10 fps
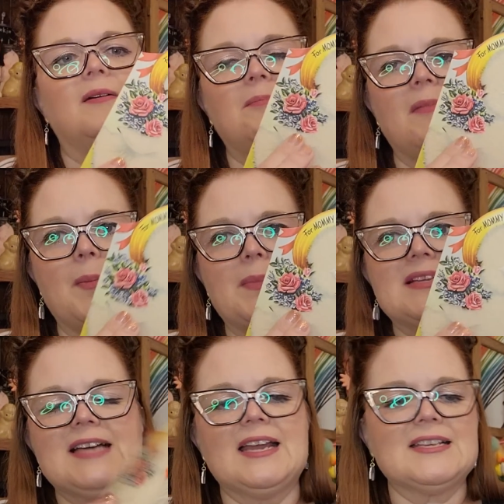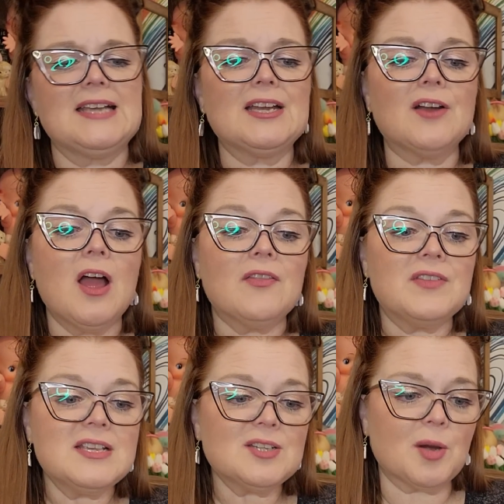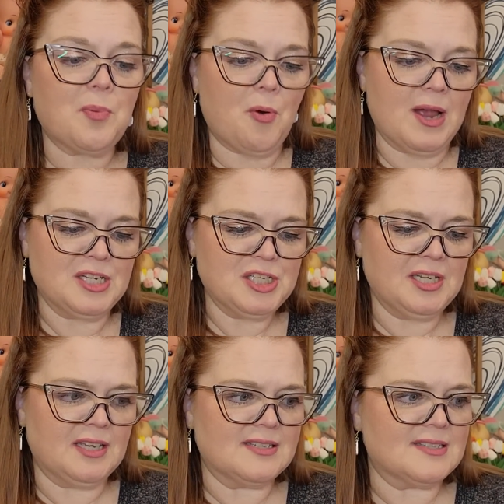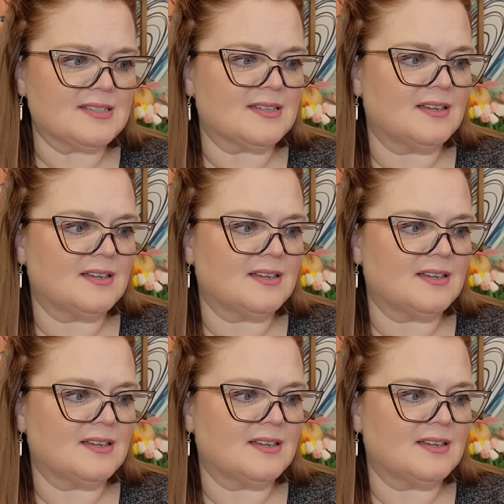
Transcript: mommy and daddy's Anna. These are precious.